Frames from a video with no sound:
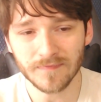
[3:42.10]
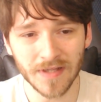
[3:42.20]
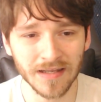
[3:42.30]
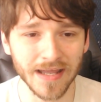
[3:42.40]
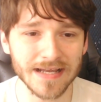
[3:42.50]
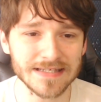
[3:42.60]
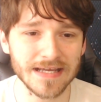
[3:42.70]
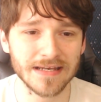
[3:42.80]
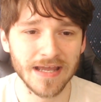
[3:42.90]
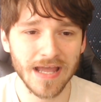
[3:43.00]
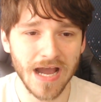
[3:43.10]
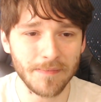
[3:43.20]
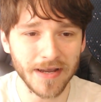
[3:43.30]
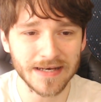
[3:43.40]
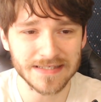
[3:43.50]
Like I said, I'm
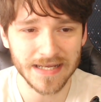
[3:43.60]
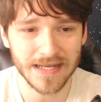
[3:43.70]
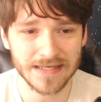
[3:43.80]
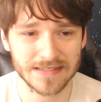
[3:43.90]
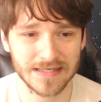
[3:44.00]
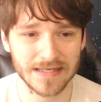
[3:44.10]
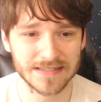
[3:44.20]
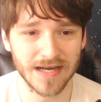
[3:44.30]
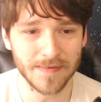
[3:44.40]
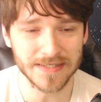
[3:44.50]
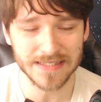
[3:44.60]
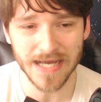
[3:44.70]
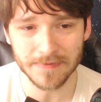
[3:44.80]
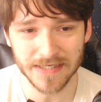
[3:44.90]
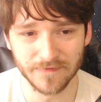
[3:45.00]
not going to say his time as a
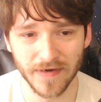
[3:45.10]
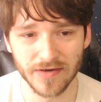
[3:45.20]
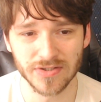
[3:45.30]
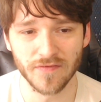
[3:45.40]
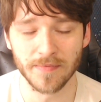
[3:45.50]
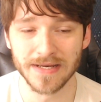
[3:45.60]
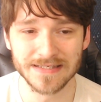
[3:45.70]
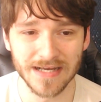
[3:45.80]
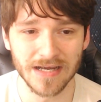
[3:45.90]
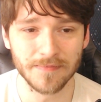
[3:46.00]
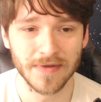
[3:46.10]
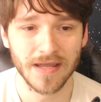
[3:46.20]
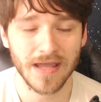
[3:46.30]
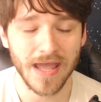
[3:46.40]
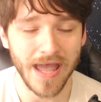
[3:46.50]
top 10 fighter is over, but his time
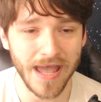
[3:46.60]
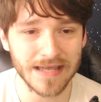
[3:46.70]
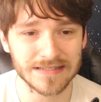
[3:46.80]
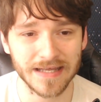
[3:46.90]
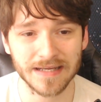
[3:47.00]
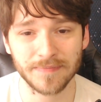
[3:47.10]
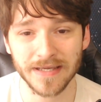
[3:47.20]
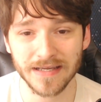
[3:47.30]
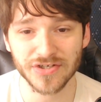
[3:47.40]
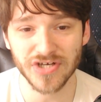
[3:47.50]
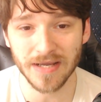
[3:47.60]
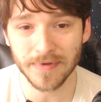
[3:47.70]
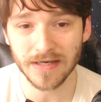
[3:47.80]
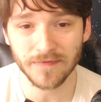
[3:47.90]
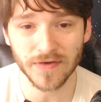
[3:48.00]
as like being a
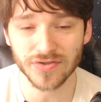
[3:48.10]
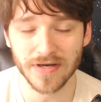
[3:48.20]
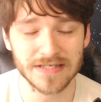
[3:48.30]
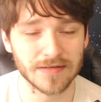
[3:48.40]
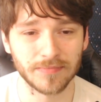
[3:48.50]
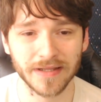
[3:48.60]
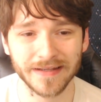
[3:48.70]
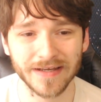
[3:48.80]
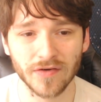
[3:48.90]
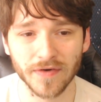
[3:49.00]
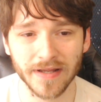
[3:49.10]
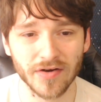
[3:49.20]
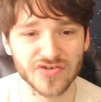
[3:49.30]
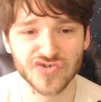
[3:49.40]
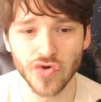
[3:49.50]
champion in the future is completely over.
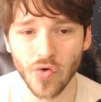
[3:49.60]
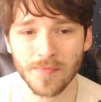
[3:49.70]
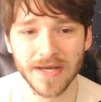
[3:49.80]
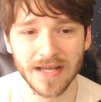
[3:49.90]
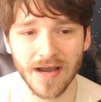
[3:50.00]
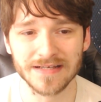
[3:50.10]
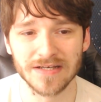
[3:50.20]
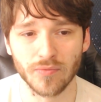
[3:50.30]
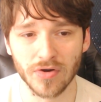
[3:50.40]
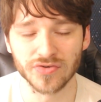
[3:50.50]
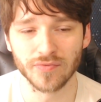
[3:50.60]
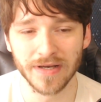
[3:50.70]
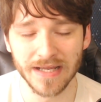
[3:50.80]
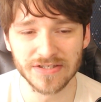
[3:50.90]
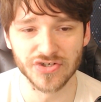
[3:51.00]
There are so many guys at
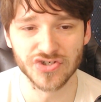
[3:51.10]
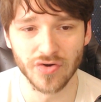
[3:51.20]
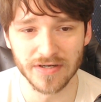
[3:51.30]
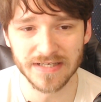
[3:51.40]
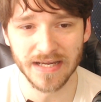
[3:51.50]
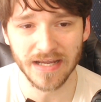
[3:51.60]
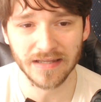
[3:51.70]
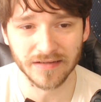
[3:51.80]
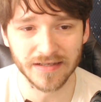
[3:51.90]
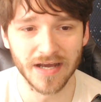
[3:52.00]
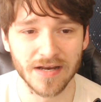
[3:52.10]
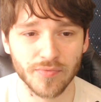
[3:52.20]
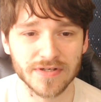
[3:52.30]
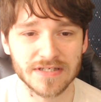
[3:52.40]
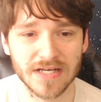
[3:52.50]
welterweight. It's a shark tank, and Leon
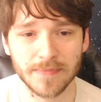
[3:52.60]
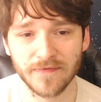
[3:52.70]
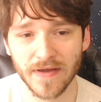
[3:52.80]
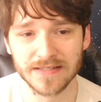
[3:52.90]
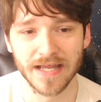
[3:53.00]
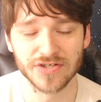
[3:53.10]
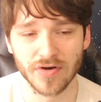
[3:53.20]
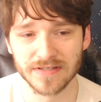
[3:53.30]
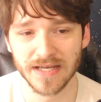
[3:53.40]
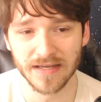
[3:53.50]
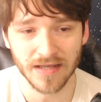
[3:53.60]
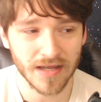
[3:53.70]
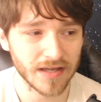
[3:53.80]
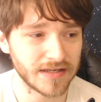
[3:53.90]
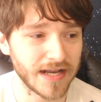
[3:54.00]
Edwards is going to be fed to that shark tank.
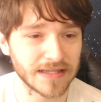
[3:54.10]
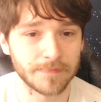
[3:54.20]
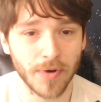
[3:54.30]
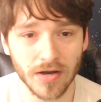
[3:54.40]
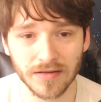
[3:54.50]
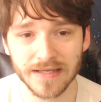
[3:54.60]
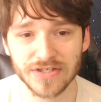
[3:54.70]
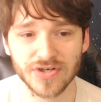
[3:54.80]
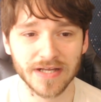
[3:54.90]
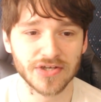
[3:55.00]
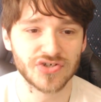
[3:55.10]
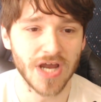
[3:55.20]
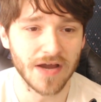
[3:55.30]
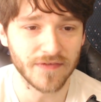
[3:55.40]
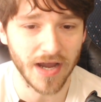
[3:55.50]
You got the Buckleys, you got the
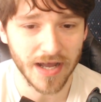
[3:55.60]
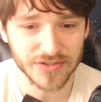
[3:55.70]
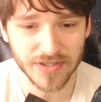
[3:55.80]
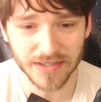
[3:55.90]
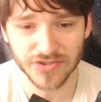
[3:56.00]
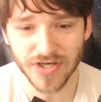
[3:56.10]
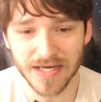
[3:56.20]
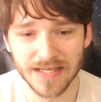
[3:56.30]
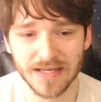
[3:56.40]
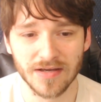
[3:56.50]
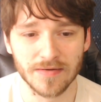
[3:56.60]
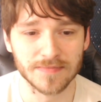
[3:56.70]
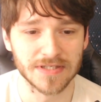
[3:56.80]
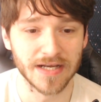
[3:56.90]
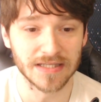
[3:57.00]
Shavkats, you got the
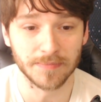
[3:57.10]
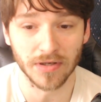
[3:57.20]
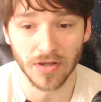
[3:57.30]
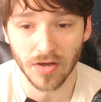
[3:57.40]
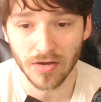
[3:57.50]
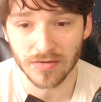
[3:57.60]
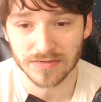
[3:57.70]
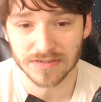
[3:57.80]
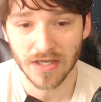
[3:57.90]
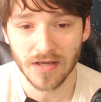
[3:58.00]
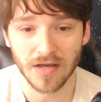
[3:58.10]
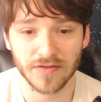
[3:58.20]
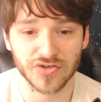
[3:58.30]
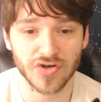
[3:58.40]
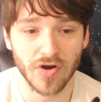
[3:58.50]
JDMs, you got the Belals,
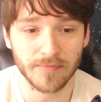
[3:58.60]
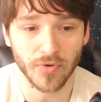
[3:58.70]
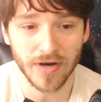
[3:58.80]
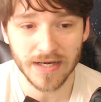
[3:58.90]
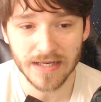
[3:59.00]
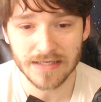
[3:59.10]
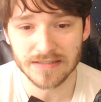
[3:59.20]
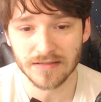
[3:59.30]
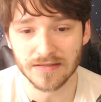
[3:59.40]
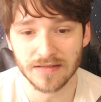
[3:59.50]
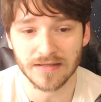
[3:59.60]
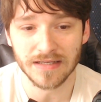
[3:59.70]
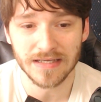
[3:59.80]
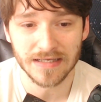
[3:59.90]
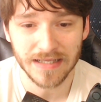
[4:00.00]
the Sean Bradys, the
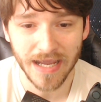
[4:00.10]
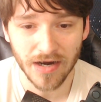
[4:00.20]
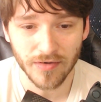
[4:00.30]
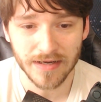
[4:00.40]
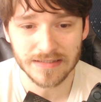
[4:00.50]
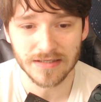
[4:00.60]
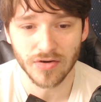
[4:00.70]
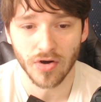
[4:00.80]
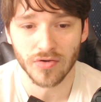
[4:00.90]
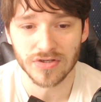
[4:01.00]
Ian Garys, the Carlos